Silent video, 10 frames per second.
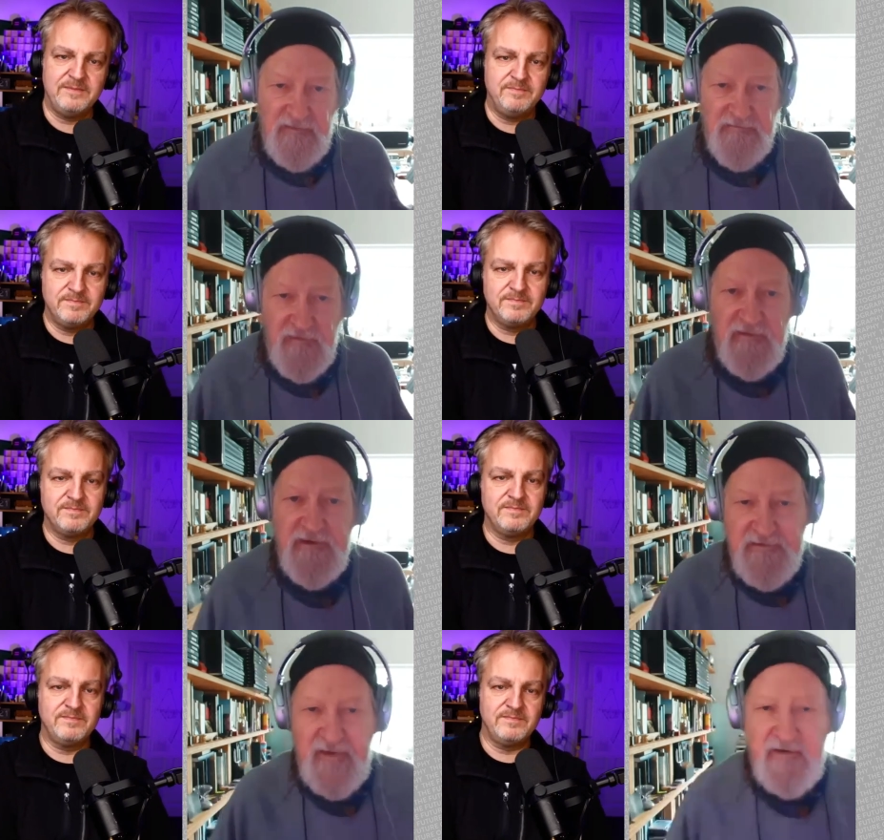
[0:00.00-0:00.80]
Speaker 1: It's yep. a
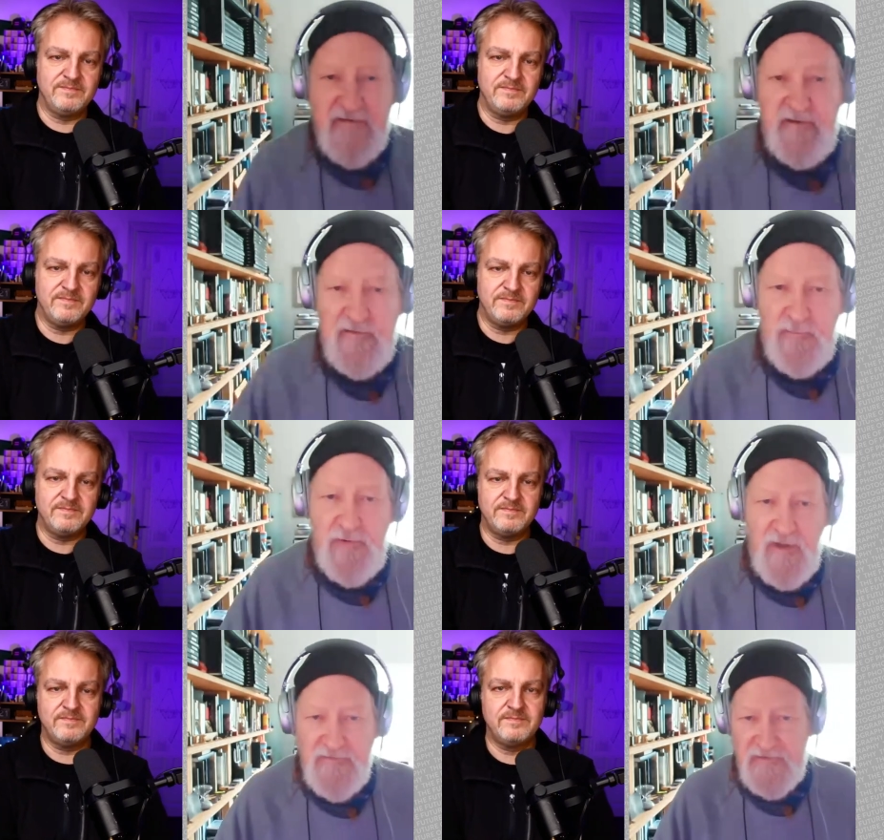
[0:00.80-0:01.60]
very technical
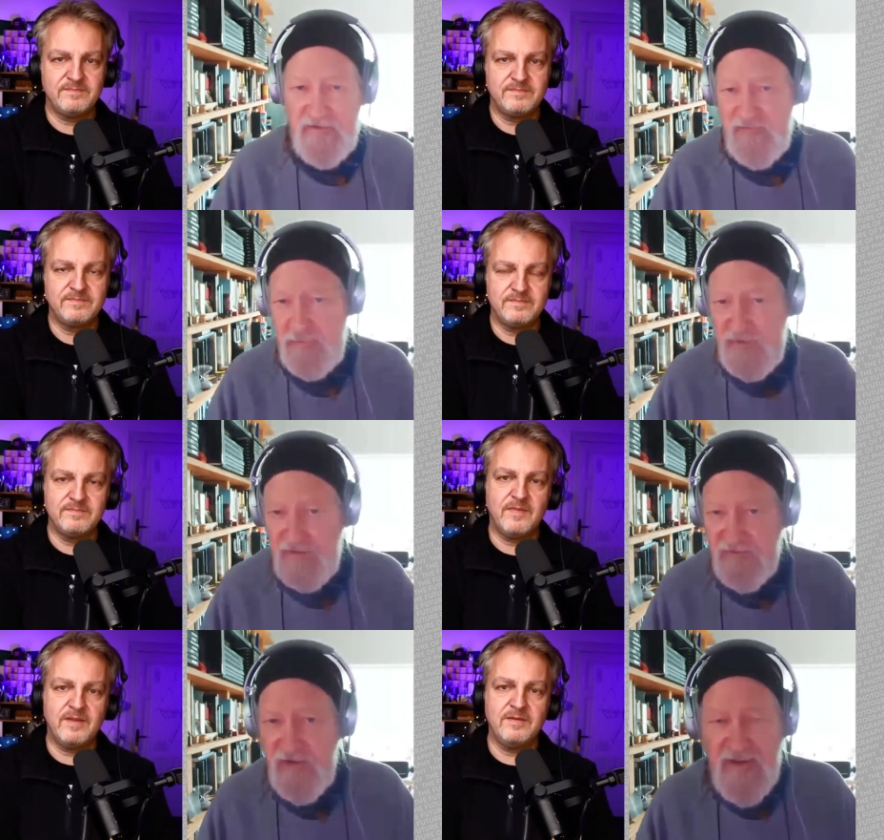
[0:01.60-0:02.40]
process
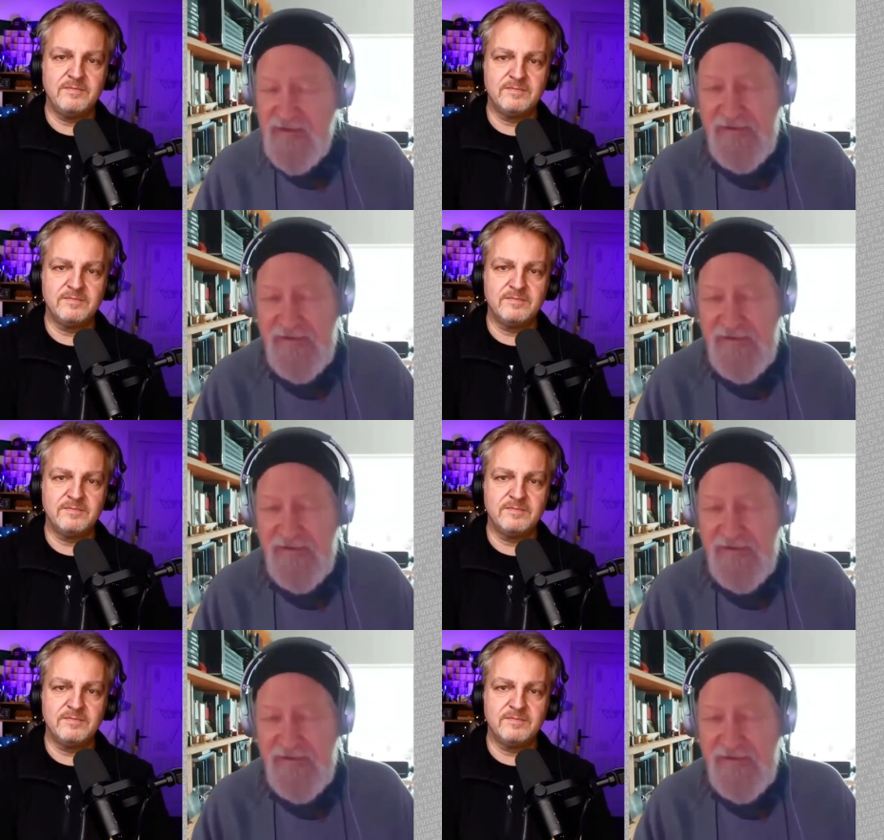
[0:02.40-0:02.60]
because yep.